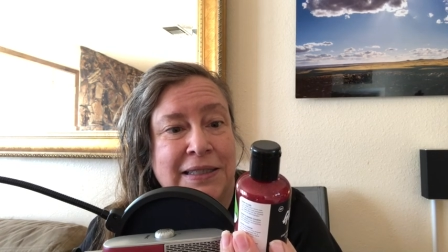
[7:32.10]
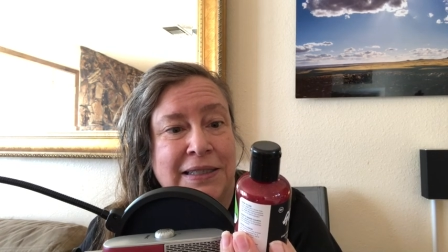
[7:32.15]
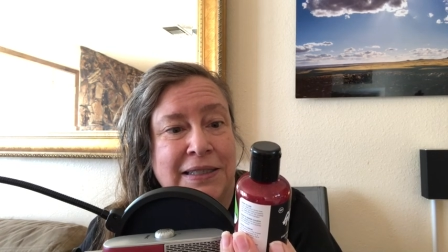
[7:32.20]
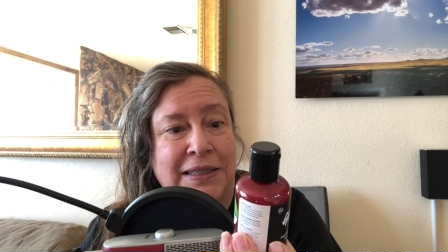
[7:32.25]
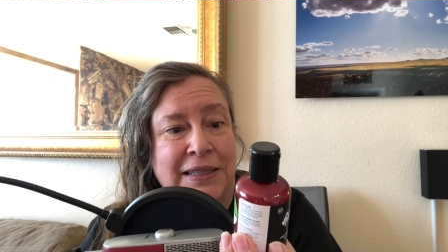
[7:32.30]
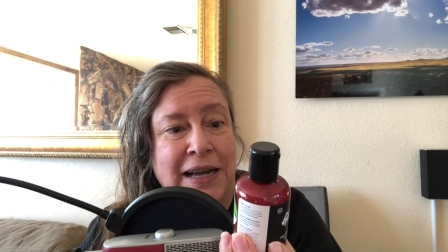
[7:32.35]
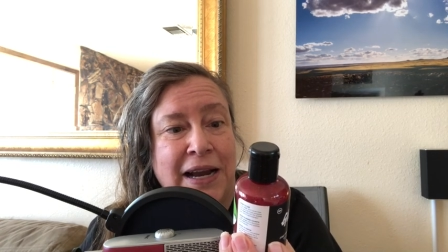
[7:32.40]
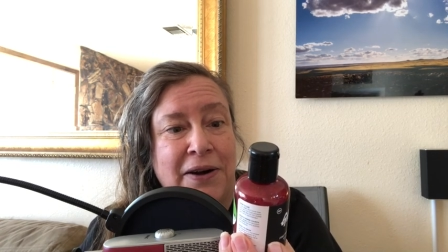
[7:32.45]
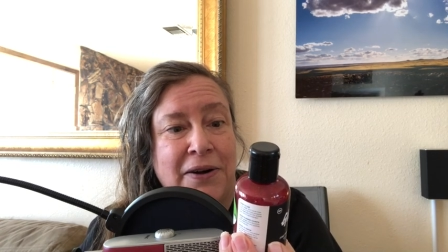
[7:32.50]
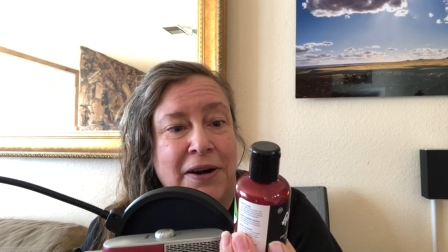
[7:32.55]

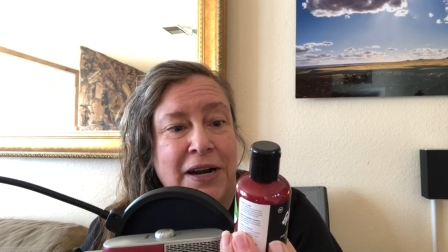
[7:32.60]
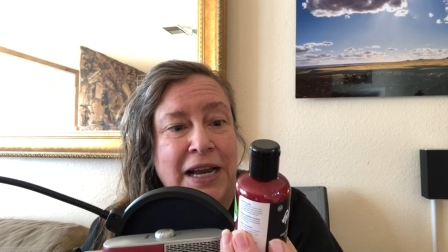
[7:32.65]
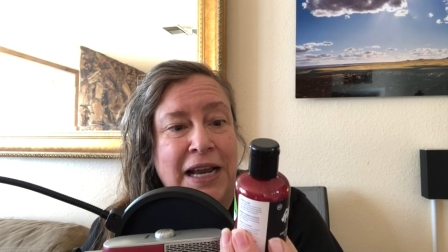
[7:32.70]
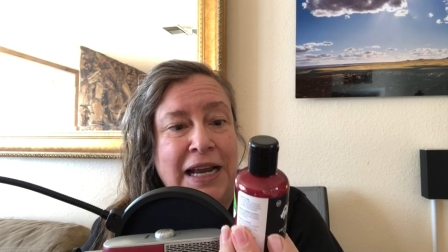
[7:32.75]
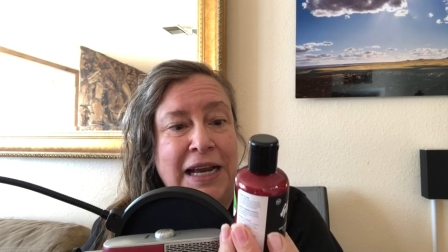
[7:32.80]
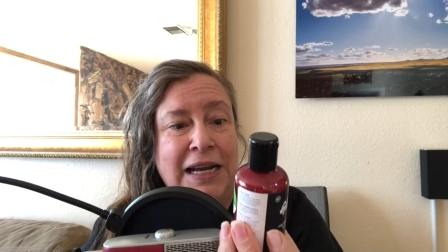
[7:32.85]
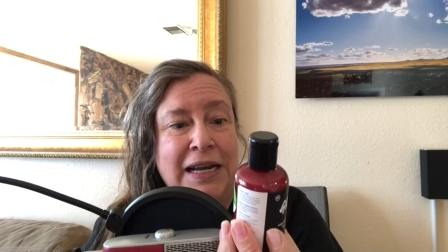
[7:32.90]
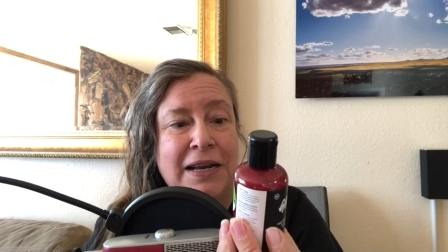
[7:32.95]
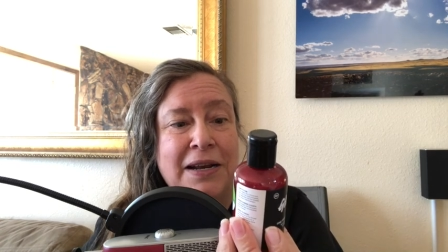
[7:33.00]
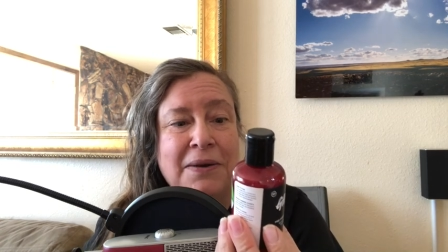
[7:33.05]

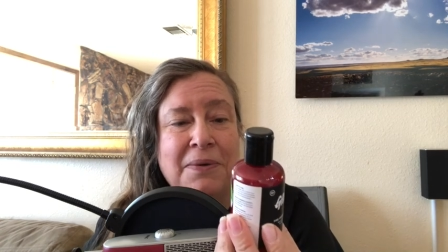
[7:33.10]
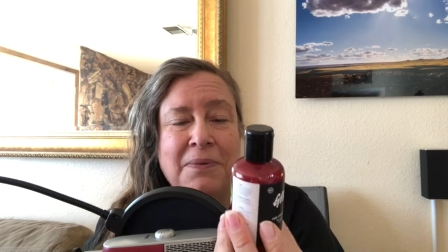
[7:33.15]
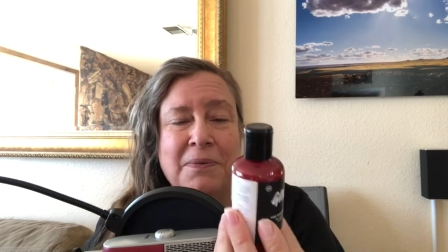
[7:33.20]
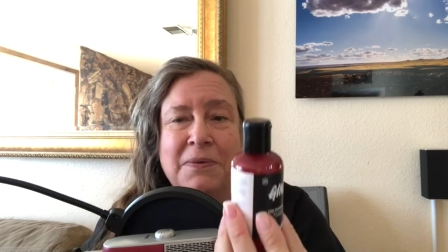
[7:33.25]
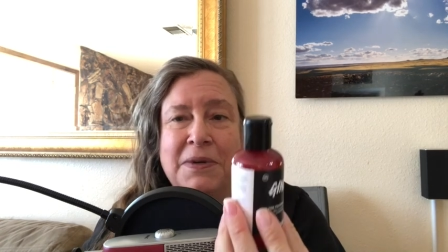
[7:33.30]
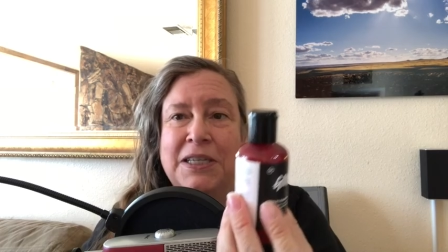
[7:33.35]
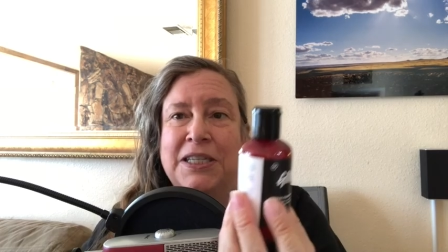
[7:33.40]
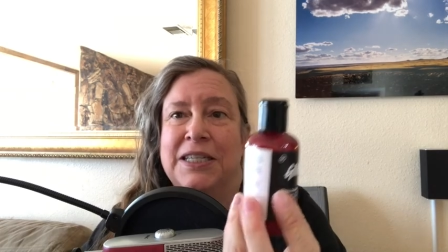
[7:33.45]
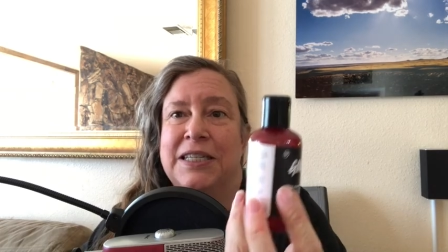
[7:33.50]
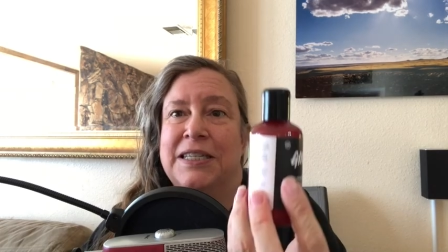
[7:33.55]
carrageenan,
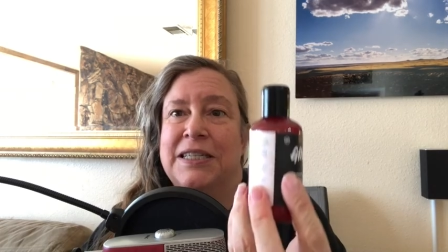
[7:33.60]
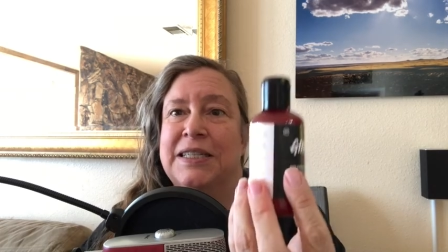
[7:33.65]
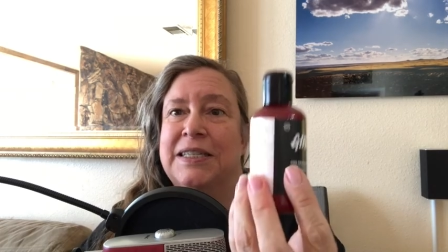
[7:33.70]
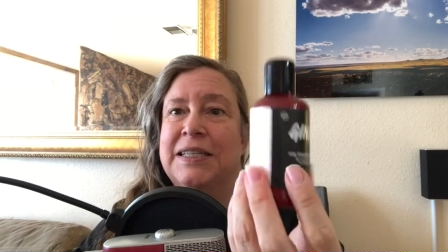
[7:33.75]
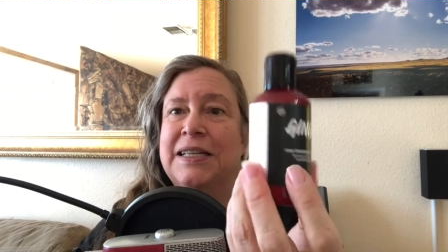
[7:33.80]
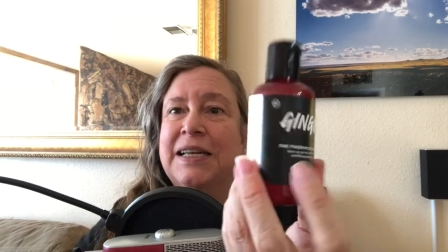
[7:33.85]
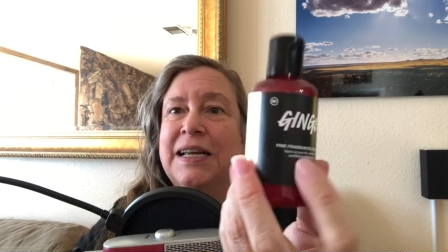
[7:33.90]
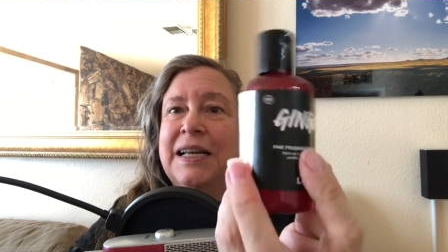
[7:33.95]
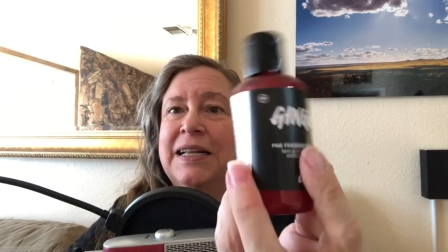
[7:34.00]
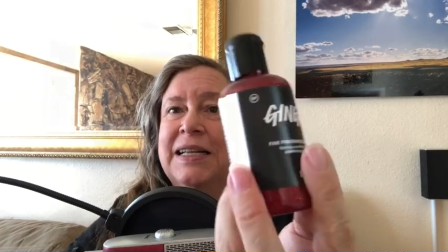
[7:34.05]
which is
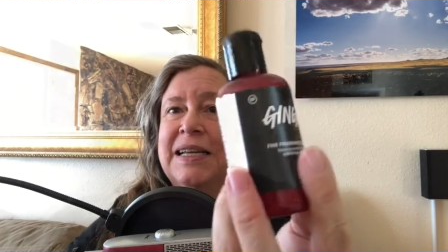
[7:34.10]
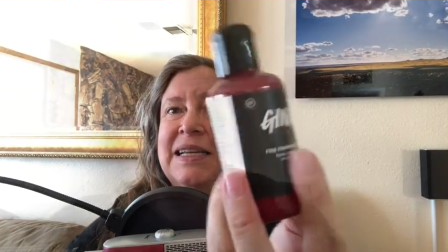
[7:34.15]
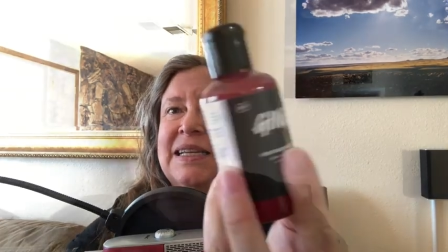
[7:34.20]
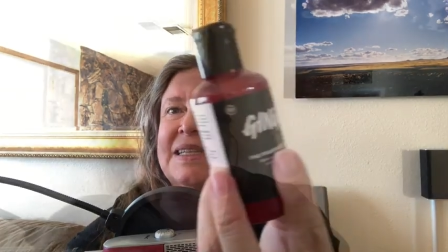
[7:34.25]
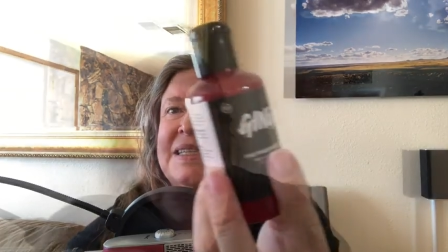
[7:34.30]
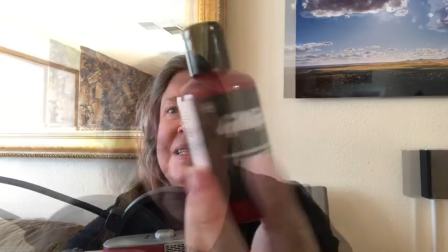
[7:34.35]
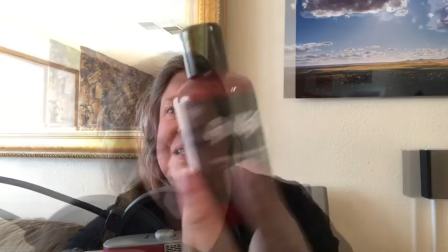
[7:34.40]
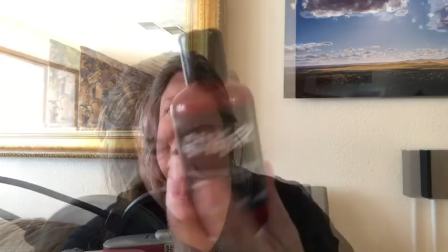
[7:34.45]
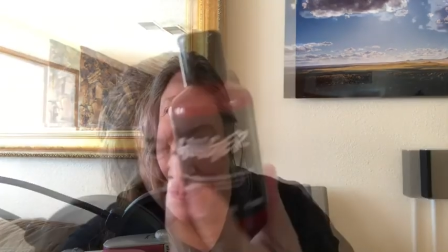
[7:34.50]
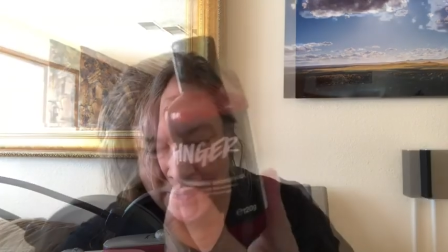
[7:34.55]
like a
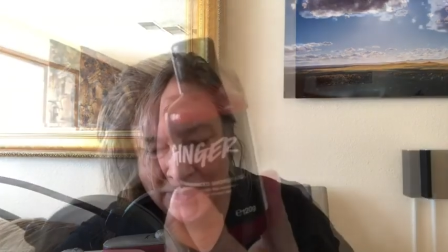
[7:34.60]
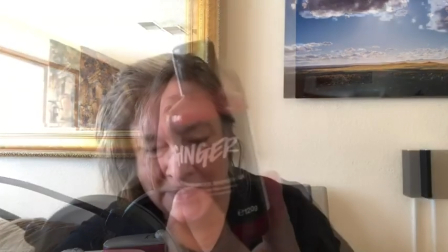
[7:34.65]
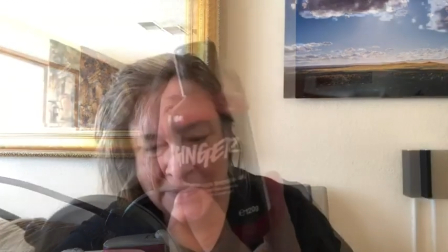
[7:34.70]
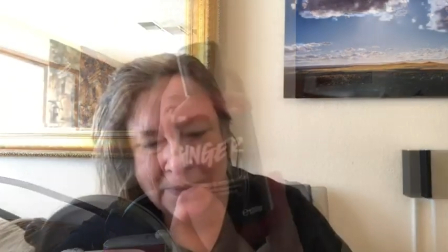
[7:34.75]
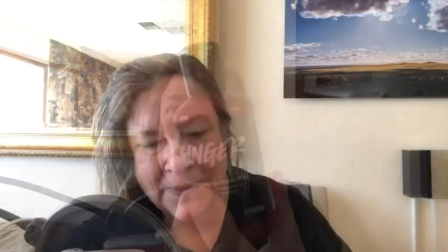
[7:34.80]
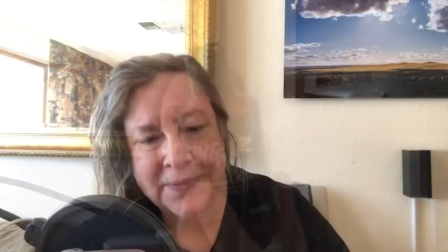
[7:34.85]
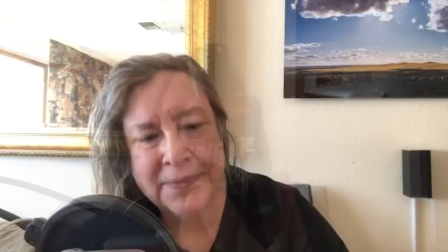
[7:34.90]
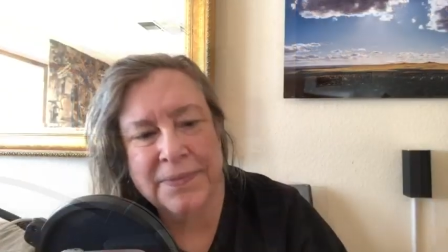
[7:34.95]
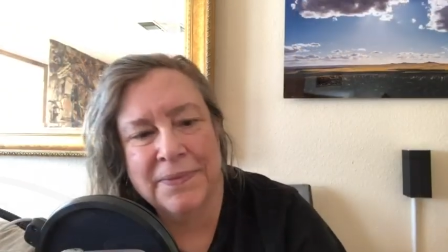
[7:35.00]
seaweed,